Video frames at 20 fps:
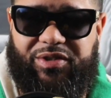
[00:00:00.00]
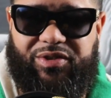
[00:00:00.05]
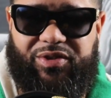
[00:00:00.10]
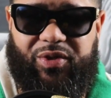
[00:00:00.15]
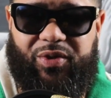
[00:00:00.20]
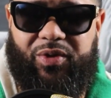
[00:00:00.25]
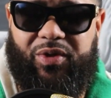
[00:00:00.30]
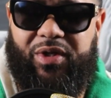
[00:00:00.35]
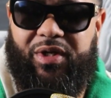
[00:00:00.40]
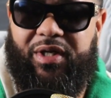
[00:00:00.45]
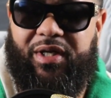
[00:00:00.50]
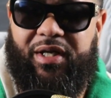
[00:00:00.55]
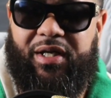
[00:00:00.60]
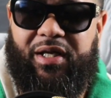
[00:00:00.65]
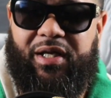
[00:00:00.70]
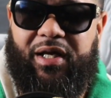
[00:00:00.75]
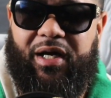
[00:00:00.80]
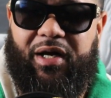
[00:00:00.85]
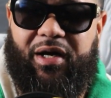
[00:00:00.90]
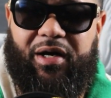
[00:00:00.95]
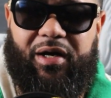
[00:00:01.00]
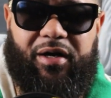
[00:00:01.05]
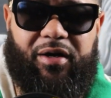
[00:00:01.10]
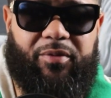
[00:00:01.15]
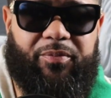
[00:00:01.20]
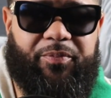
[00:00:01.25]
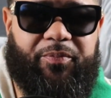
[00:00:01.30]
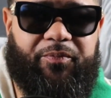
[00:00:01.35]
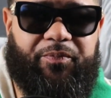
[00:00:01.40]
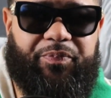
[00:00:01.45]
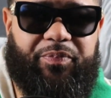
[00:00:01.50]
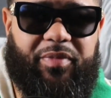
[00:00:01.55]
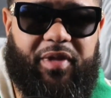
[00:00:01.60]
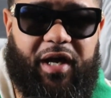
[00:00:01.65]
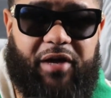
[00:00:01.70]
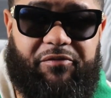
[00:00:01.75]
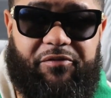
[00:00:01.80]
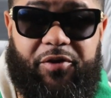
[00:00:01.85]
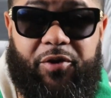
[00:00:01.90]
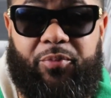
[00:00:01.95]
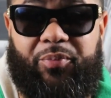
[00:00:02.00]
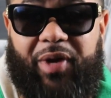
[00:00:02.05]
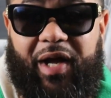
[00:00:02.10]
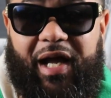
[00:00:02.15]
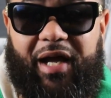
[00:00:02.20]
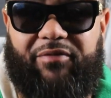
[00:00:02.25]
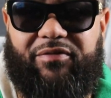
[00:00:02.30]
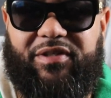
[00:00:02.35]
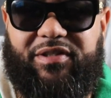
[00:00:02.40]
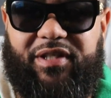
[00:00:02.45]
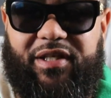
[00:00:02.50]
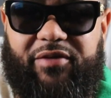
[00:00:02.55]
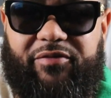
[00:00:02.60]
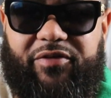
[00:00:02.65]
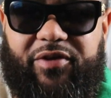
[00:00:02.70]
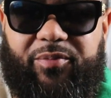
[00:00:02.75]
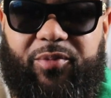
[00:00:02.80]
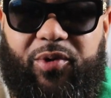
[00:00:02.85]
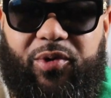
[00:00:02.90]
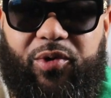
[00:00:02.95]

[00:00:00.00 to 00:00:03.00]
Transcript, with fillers: So um, I feel bad for Teofimo